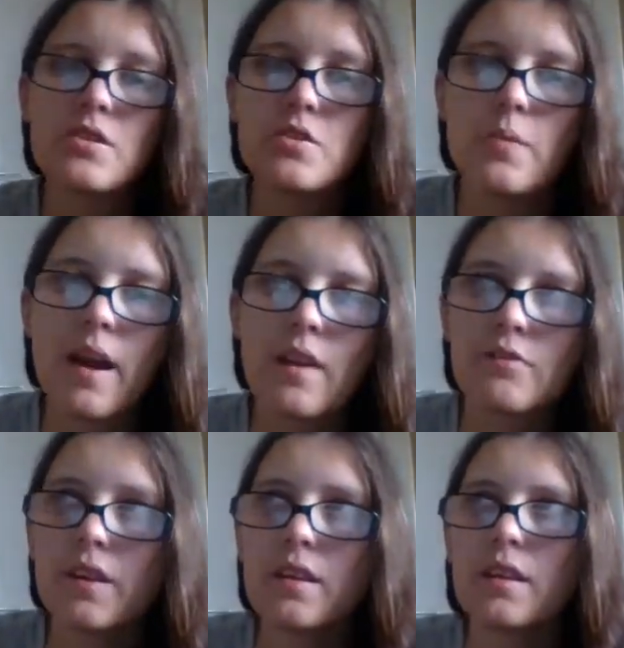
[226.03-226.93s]
do
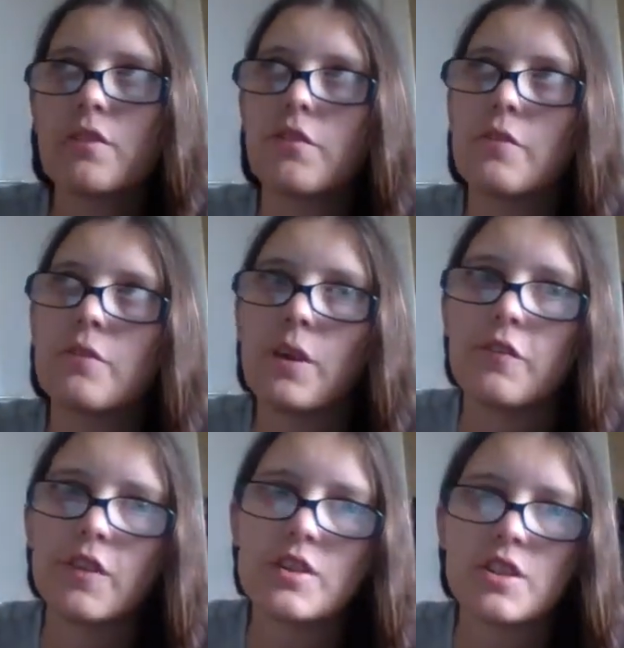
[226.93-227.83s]
everything from
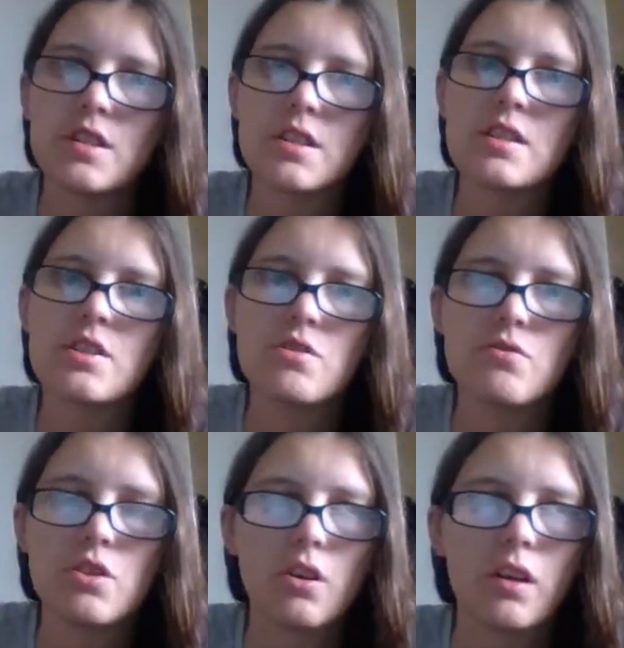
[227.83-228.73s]
fudges to
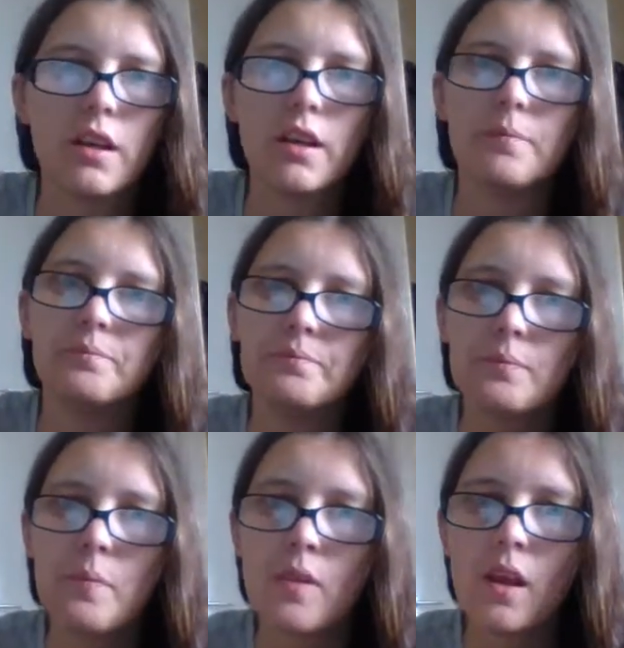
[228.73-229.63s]
chocolate.
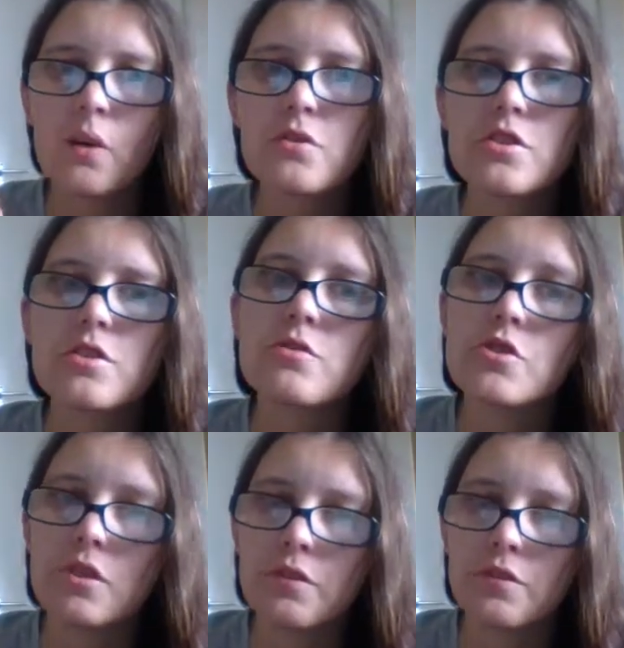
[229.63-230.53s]
They also do
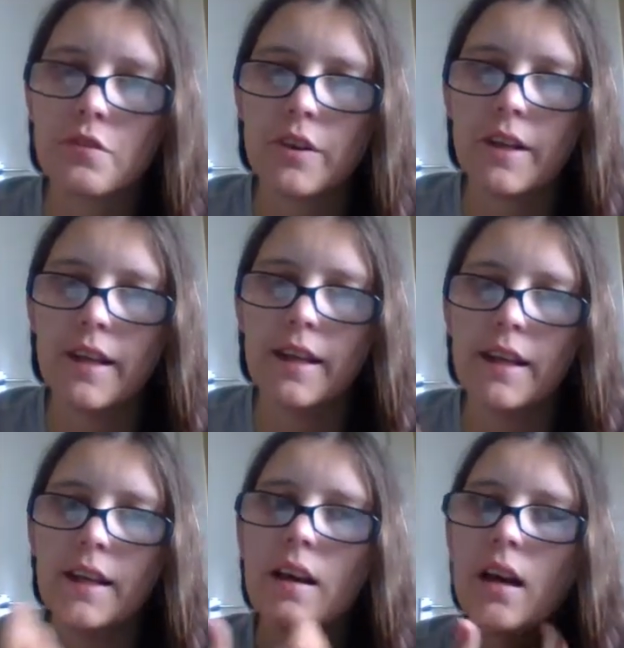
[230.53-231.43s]

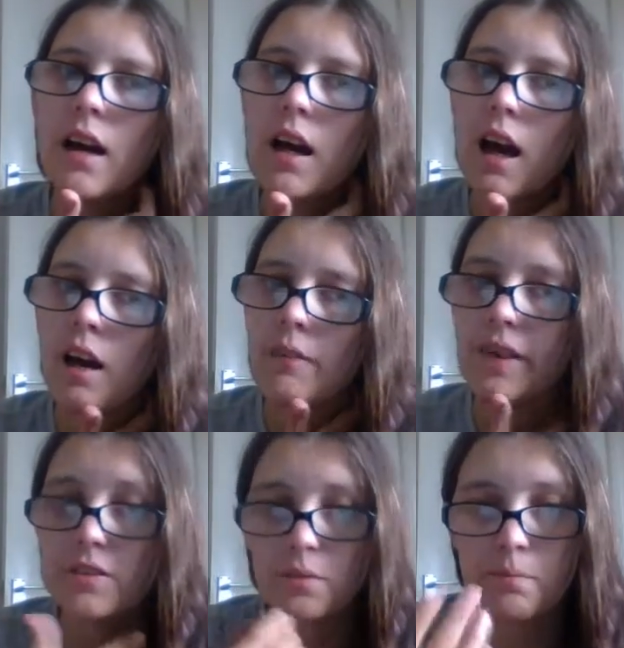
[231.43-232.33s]
sugar-free.
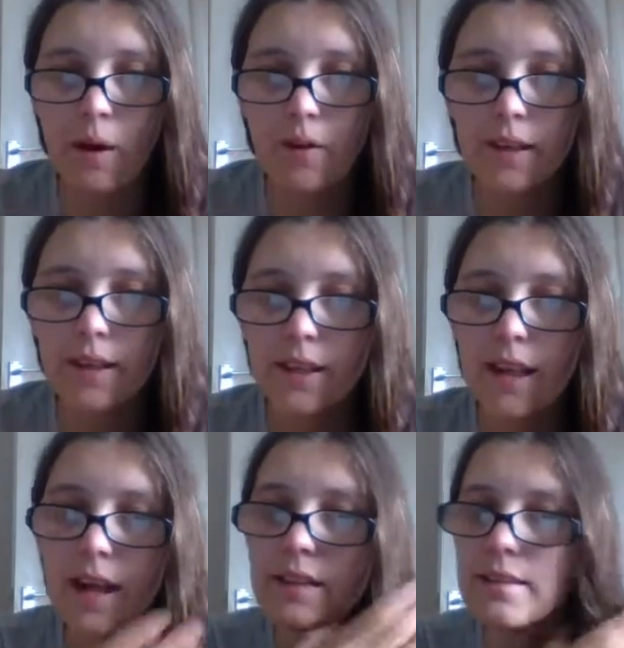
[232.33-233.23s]
They do American
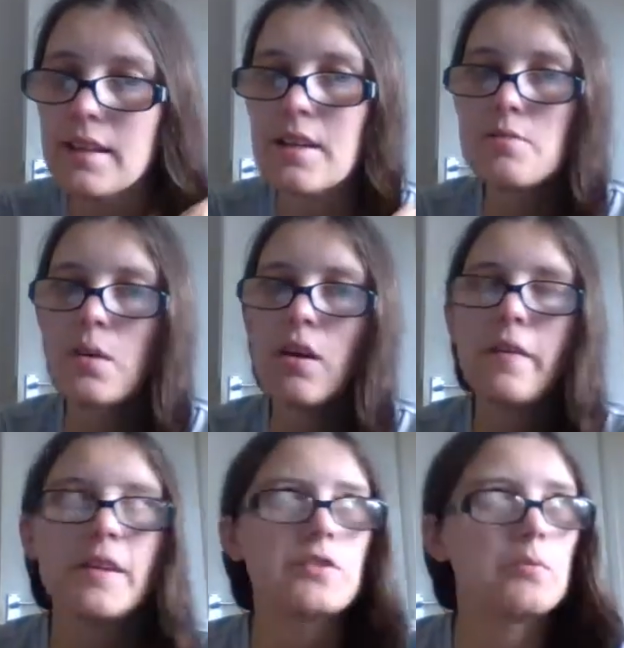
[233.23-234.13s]
candy as well.
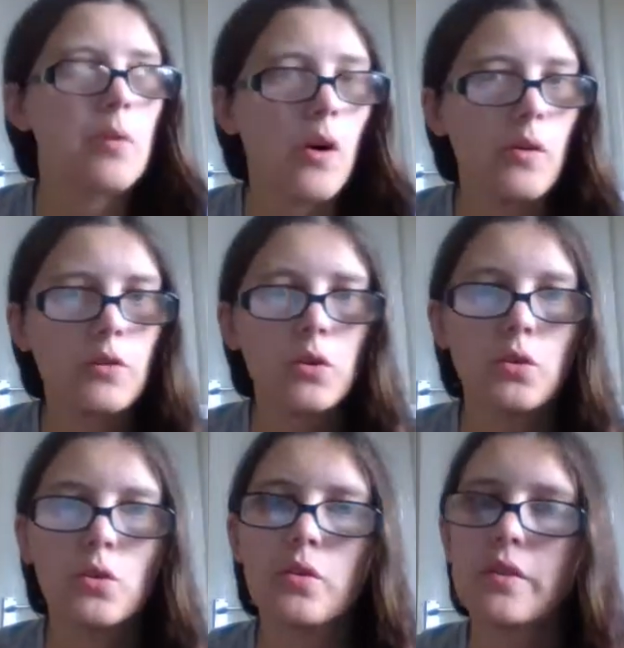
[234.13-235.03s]
They do
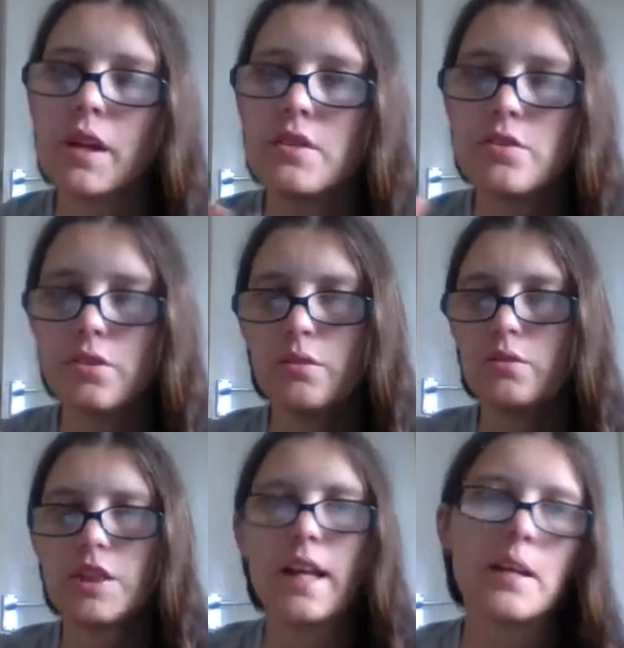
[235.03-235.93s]
popcorn, they
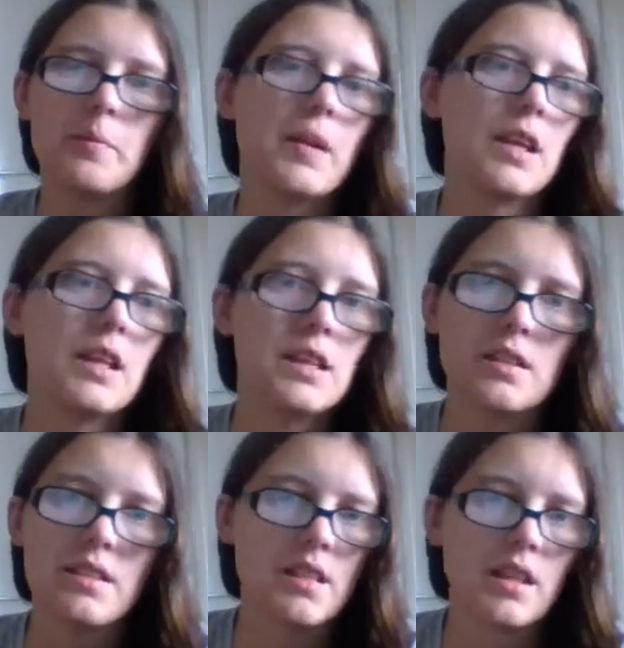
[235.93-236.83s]
do jelly
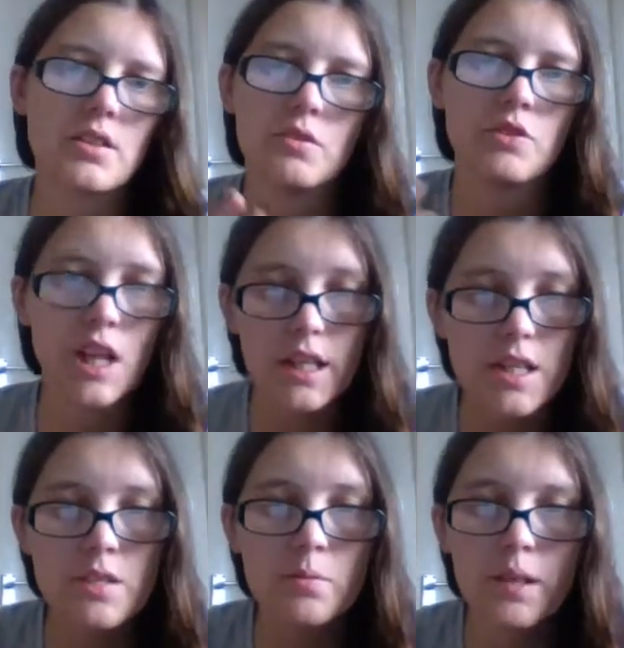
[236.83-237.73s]
beans, they do
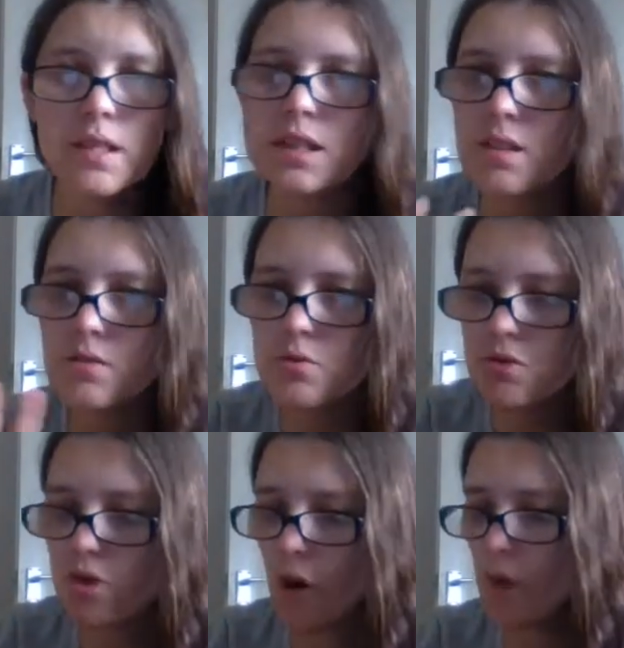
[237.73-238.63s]
jelly sweets. They do
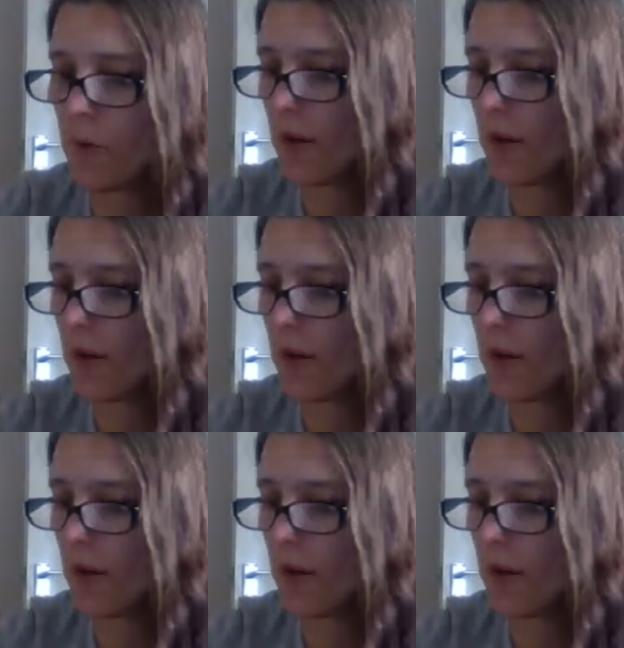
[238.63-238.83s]
so